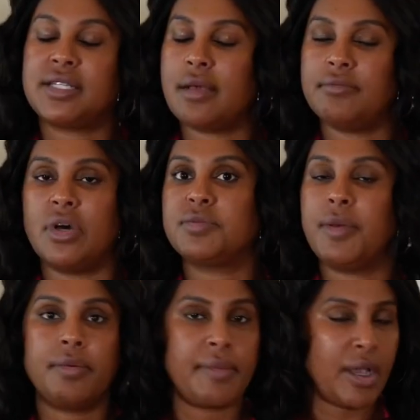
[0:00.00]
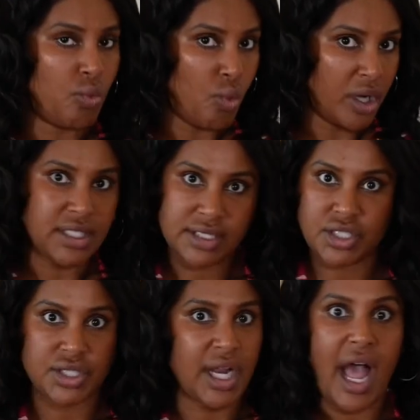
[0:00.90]
the time most people make one
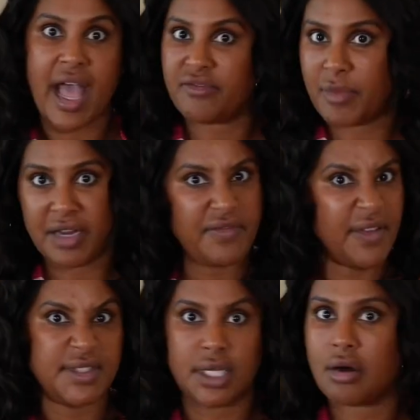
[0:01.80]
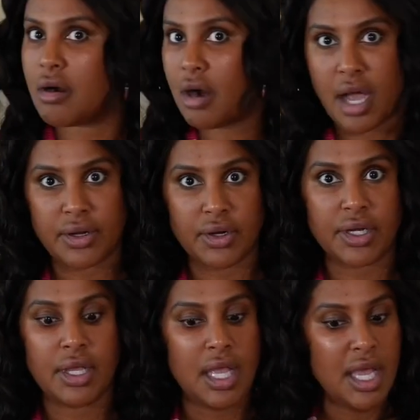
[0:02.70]
decision, I have made 50 or
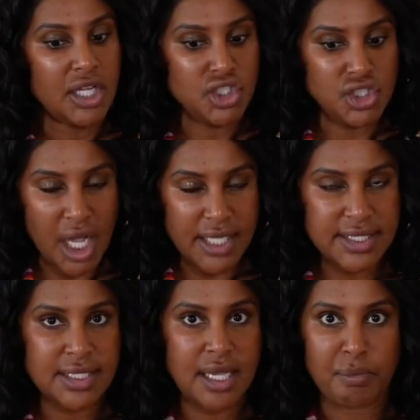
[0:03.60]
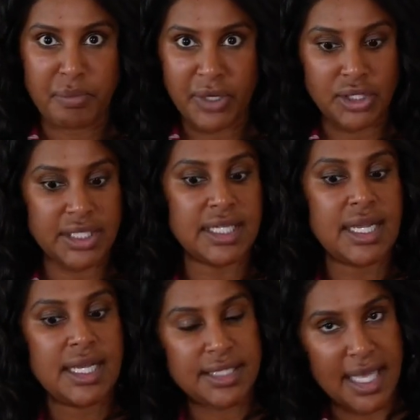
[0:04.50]
100. Just build
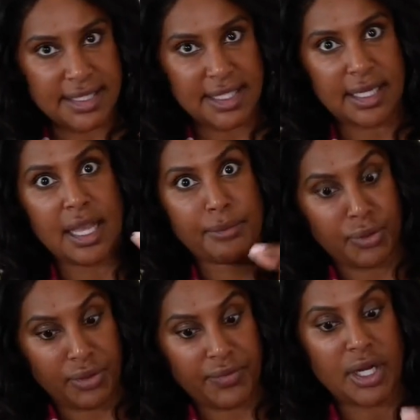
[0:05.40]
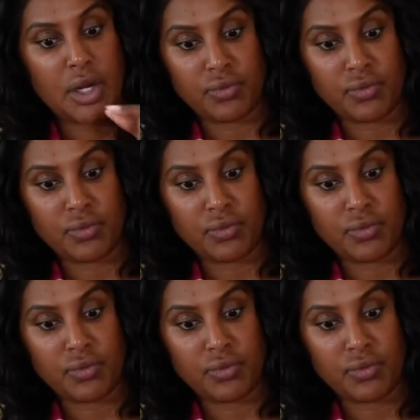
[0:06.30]
it, test it, improve it,